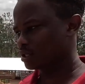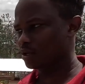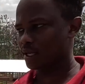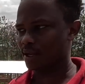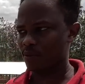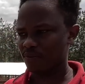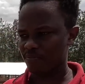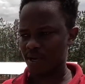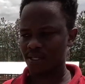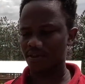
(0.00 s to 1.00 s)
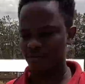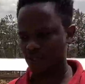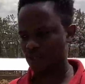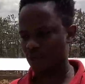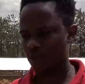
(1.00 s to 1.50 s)
not like with mix of
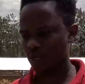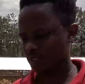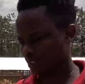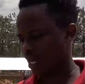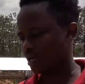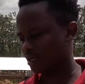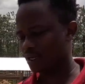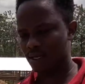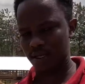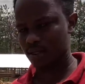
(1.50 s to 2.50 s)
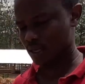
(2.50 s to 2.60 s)
salt, mm. sand and like